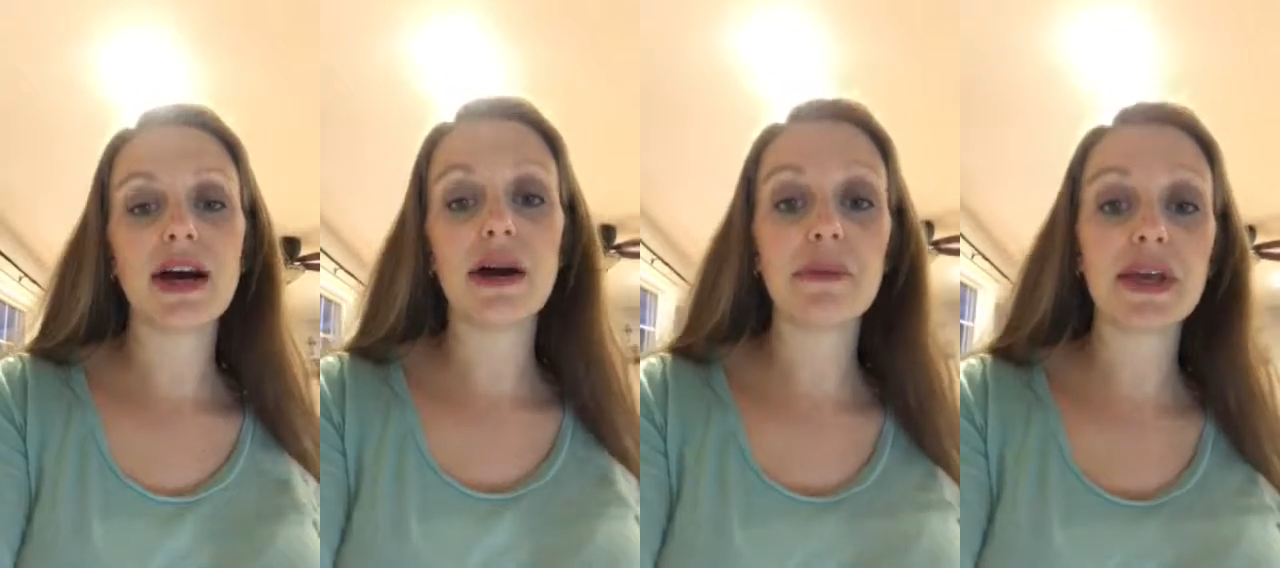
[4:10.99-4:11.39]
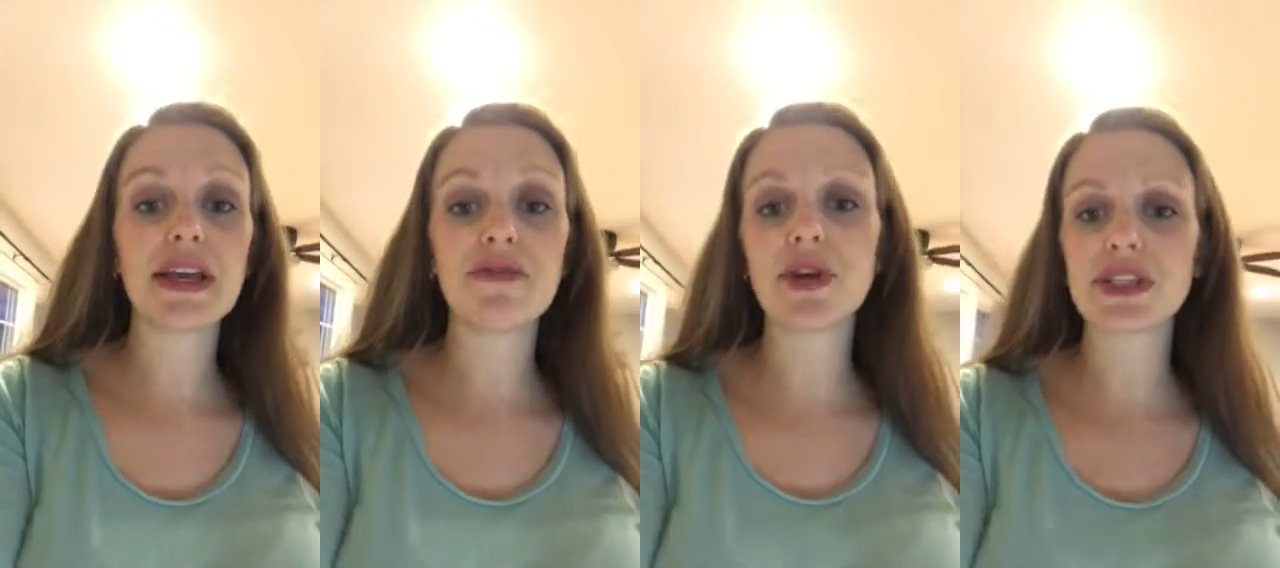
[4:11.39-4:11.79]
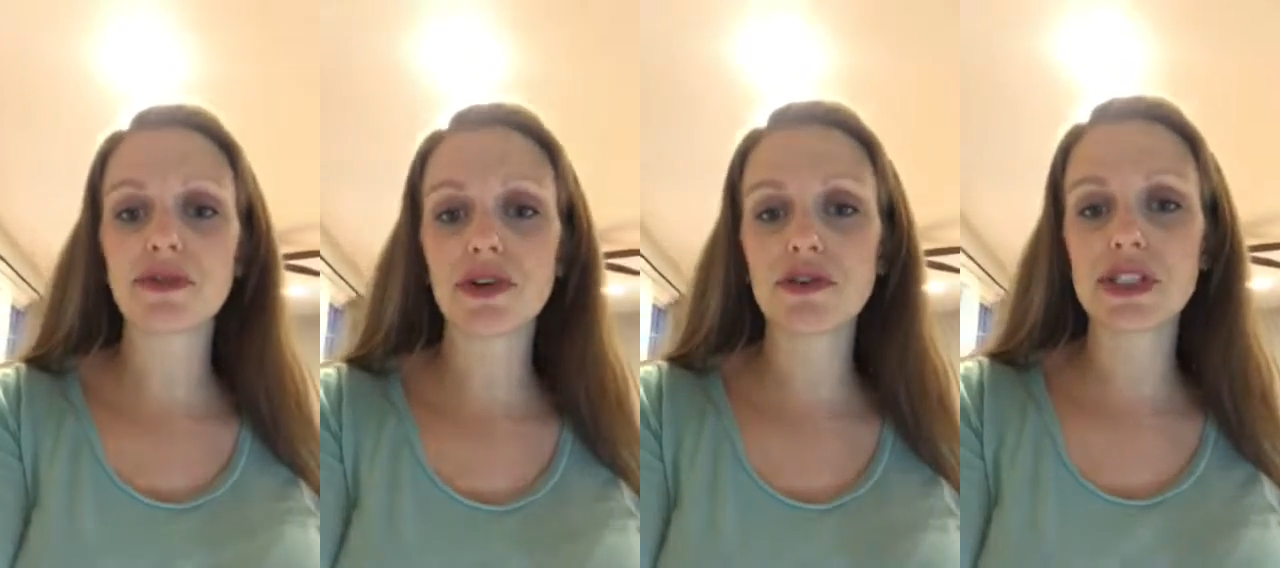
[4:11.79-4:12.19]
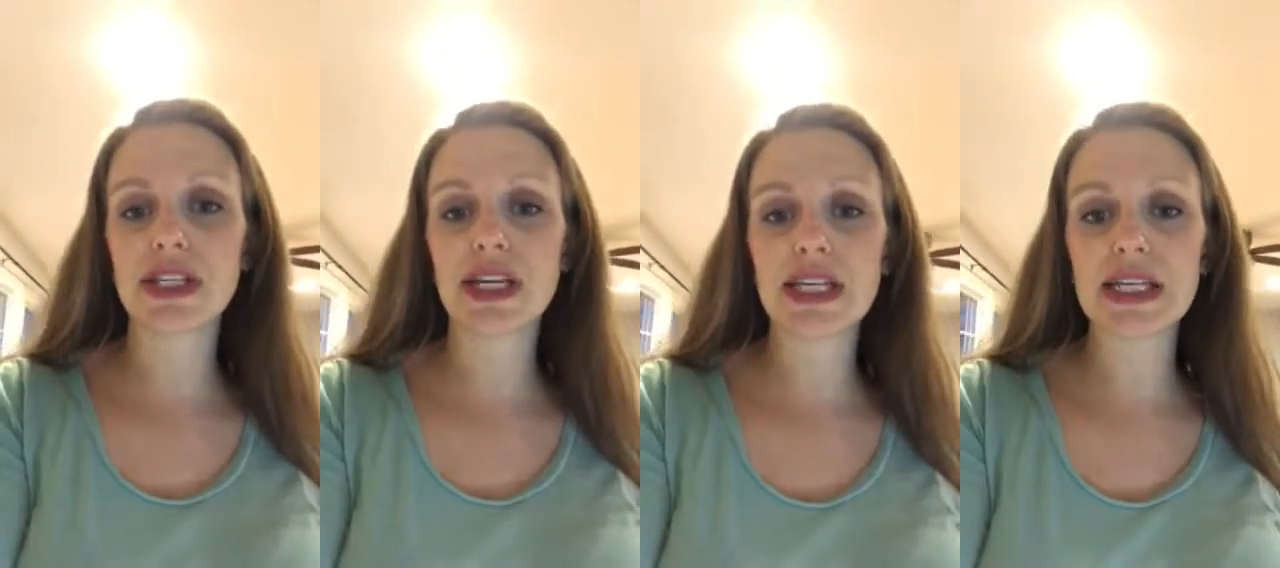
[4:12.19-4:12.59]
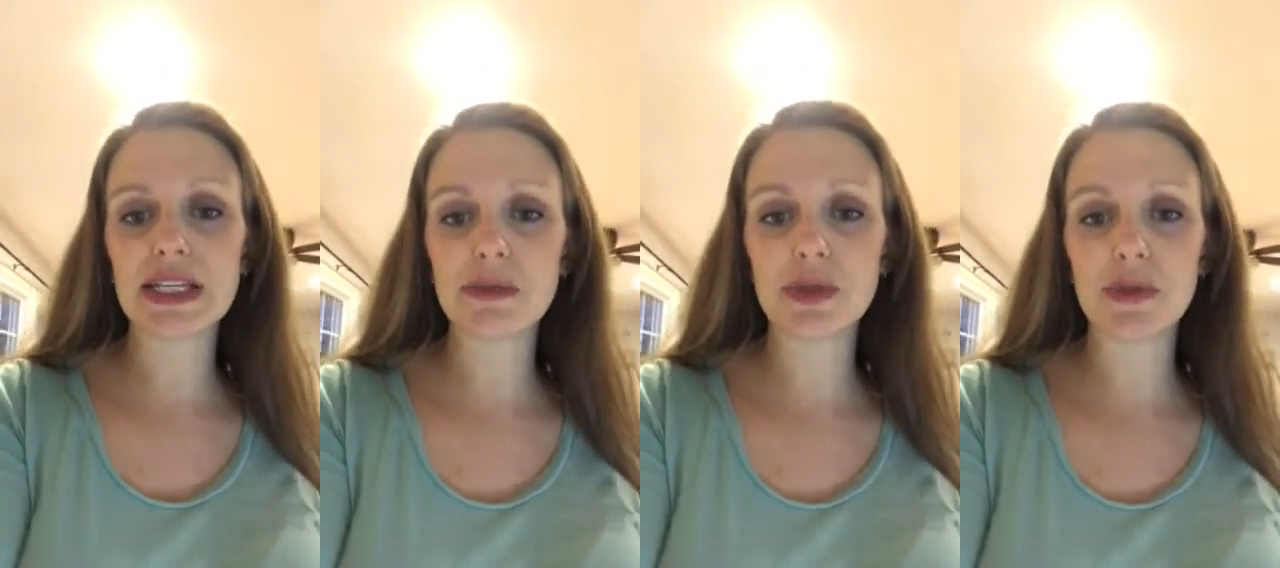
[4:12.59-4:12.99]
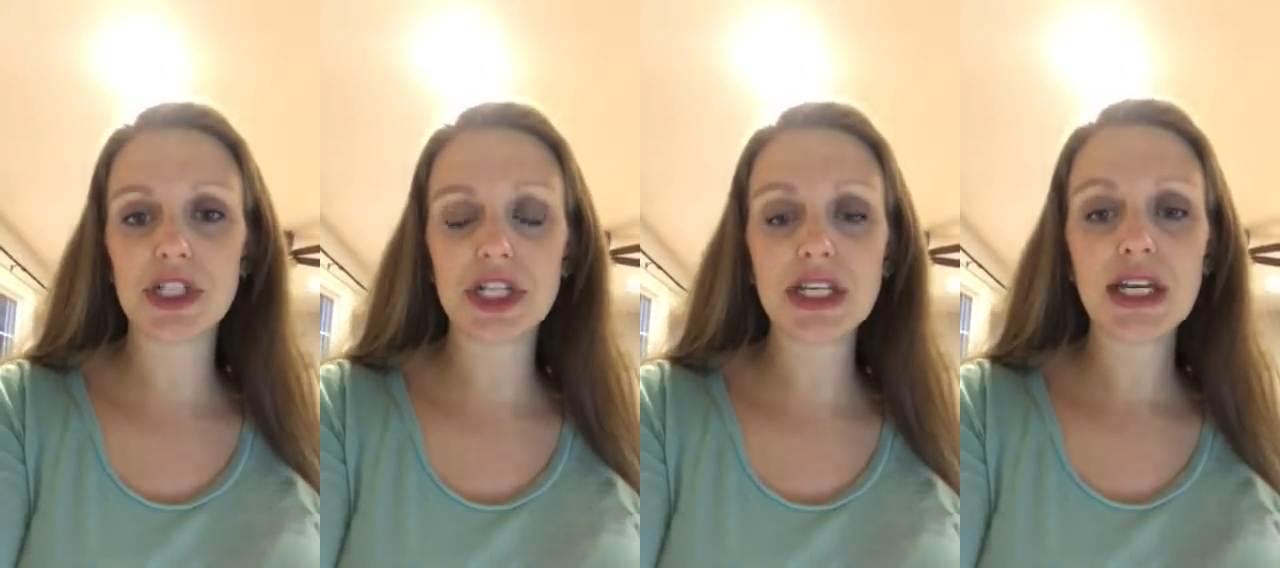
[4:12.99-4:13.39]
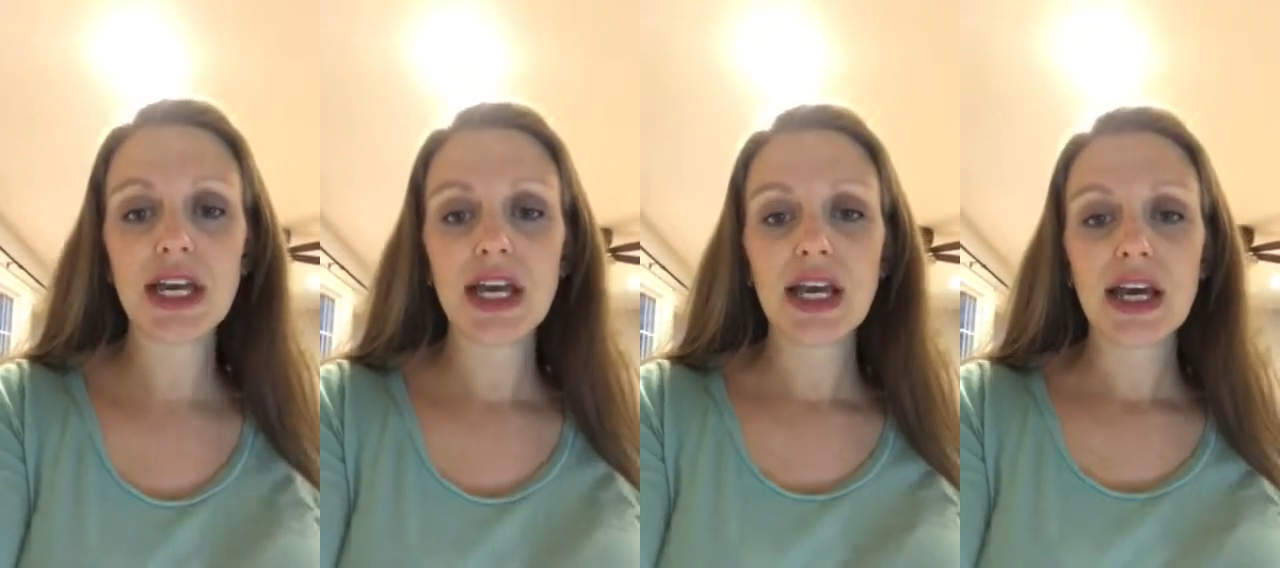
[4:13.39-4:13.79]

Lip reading: If you guys have heard of the site EWG,